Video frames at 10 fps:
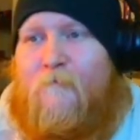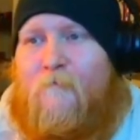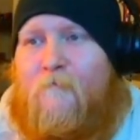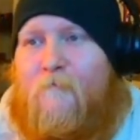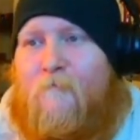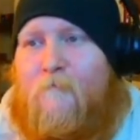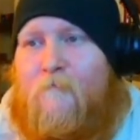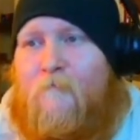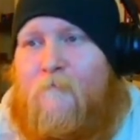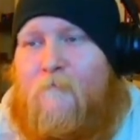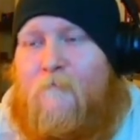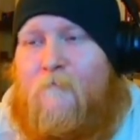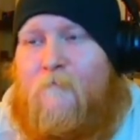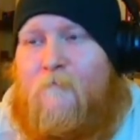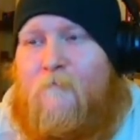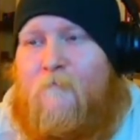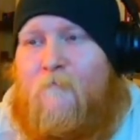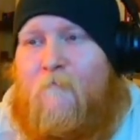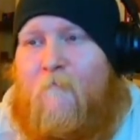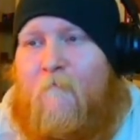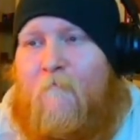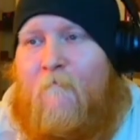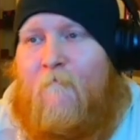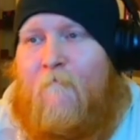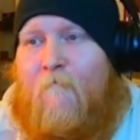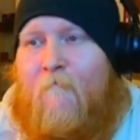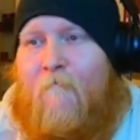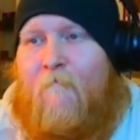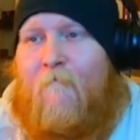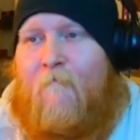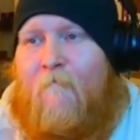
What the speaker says: This person isn't speaking.